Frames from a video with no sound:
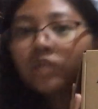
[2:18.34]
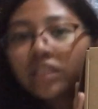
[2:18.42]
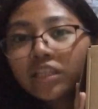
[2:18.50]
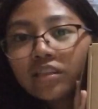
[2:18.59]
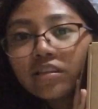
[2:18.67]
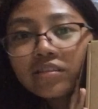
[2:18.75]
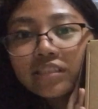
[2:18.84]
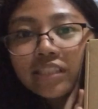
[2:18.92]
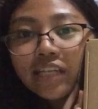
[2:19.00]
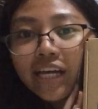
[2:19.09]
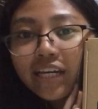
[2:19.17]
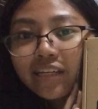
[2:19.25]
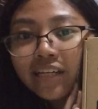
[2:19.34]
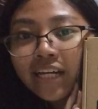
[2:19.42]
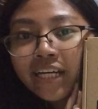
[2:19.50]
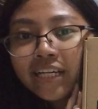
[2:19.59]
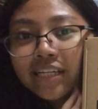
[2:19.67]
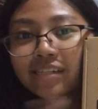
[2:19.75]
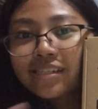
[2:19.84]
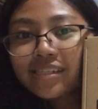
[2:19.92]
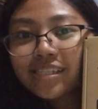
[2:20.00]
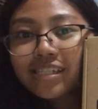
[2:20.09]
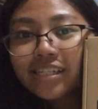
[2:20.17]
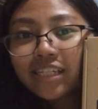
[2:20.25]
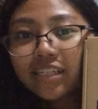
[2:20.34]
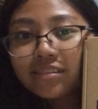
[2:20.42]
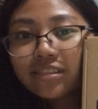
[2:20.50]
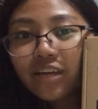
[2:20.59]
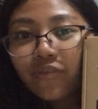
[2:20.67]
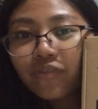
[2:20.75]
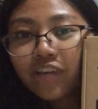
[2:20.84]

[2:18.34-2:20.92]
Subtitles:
what it looks like, guys. Tuf